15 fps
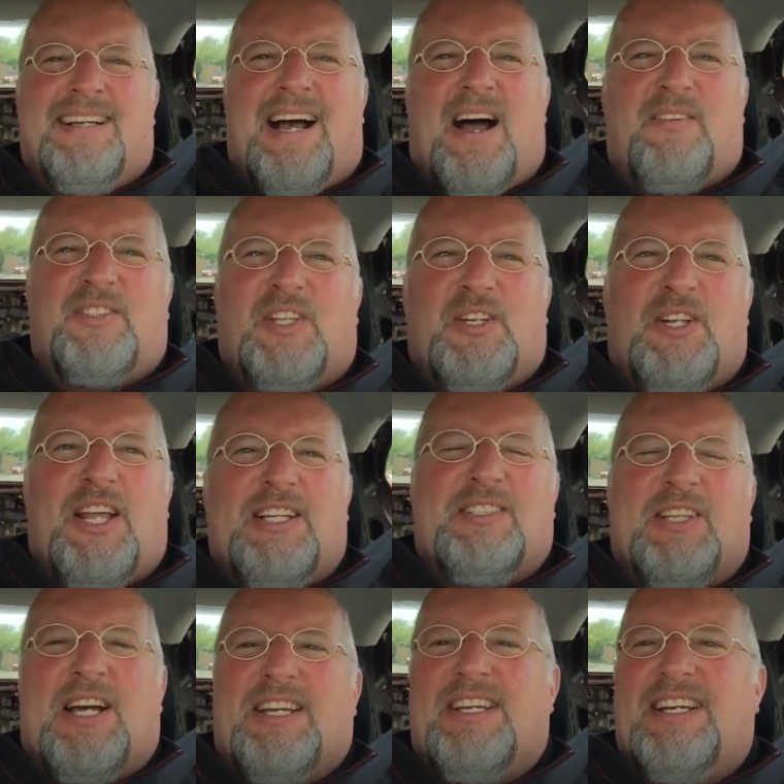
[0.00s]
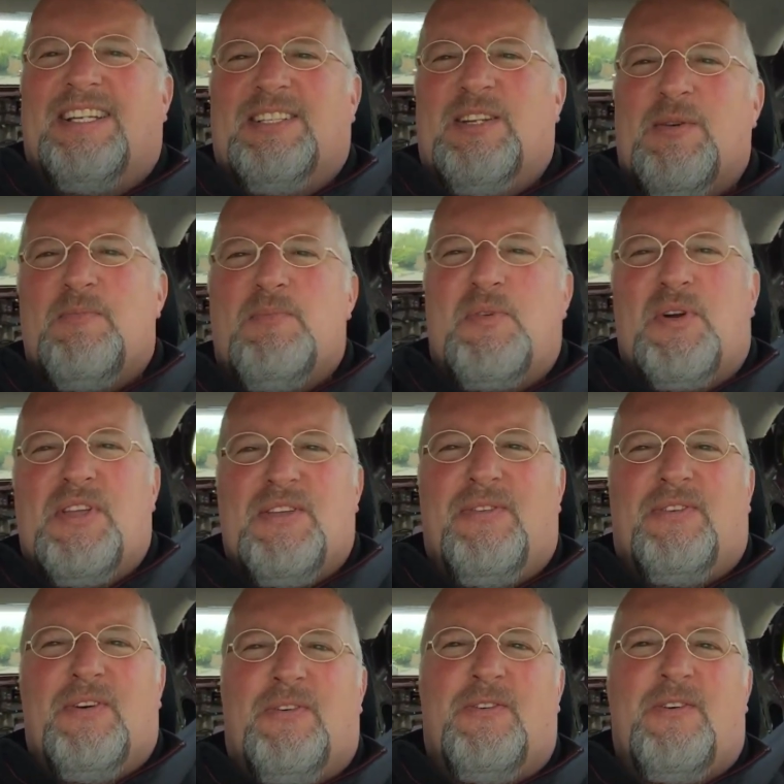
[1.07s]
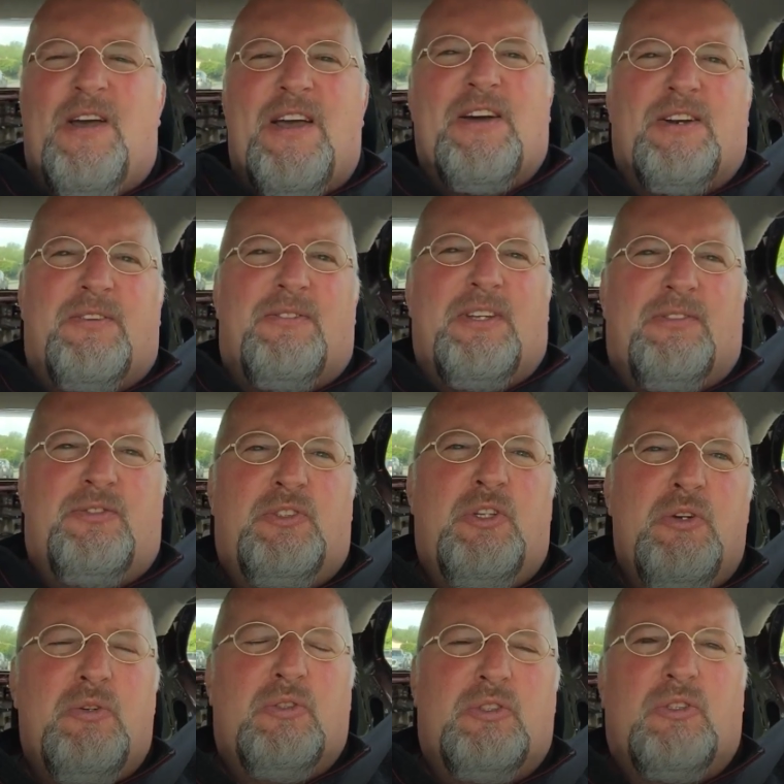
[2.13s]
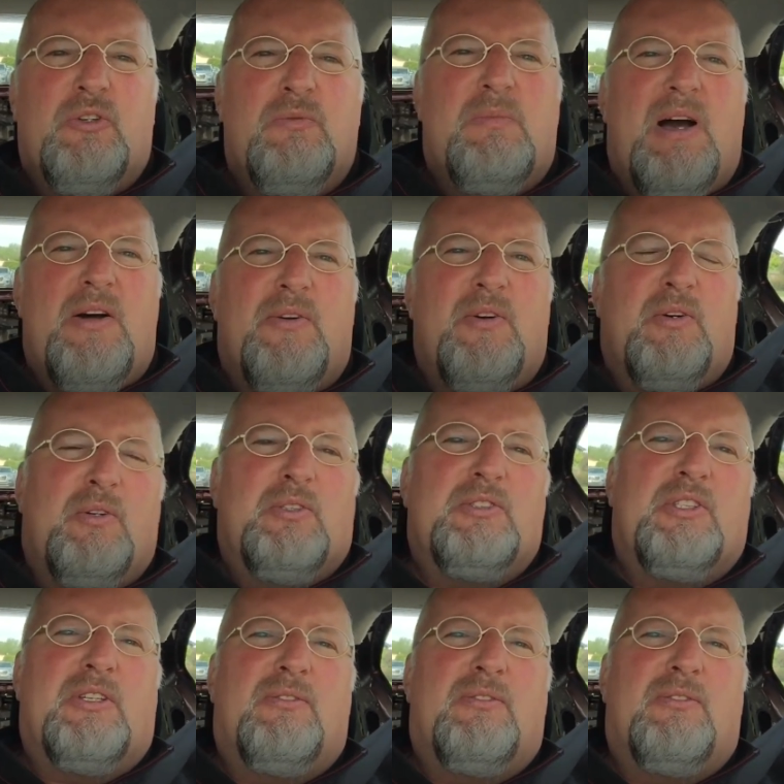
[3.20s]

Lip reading: After that I had a brief affair with two Subarus.